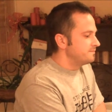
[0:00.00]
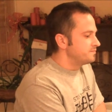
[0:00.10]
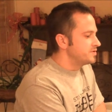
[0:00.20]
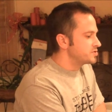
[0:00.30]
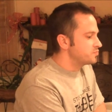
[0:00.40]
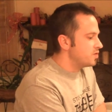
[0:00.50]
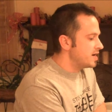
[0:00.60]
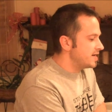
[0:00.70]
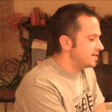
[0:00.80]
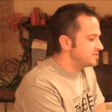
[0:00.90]
This
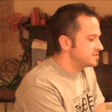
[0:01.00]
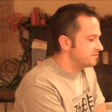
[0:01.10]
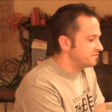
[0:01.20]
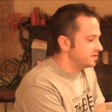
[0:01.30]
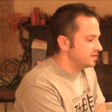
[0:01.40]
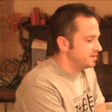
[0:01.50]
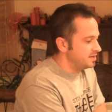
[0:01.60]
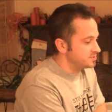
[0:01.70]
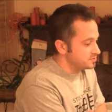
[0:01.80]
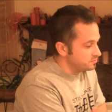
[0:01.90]
wine is definitely,
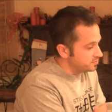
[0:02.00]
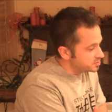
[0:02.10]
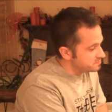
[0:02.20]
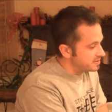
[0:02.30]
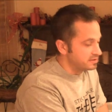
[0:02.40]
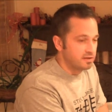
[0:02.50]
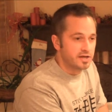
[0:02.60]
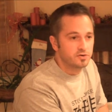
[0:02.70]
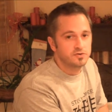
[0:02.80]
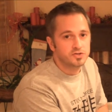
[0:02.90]
as you would expect, the
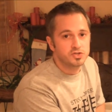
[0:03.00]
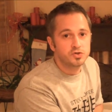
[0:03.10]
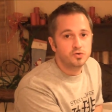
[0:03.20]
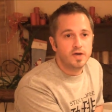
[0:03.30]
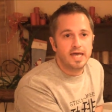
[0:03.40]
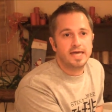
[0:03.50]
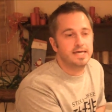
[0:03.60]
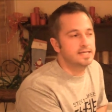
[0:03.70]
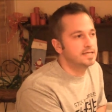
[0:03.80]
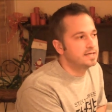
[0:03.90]
lighter of the 2,
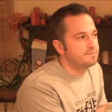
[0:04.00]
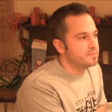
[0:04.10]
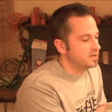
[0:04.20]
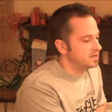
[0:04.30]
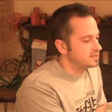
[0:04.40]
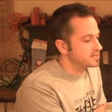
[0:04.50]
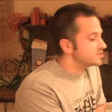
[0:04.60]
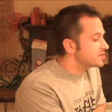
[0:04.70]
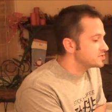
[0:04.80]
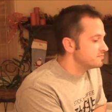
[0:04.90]
and it does
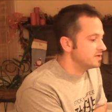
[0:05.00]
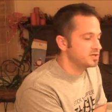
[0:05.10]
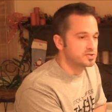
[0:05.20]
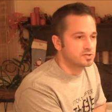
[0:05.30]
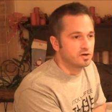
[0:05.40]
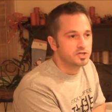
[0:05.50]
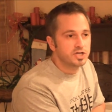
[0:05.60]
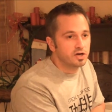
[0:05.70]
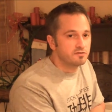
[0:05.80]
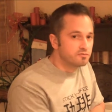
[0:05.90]
have some nice tart
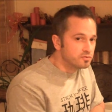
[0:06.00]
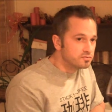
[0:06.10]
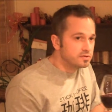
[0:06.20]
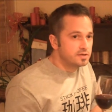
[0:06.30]
cherry fruit.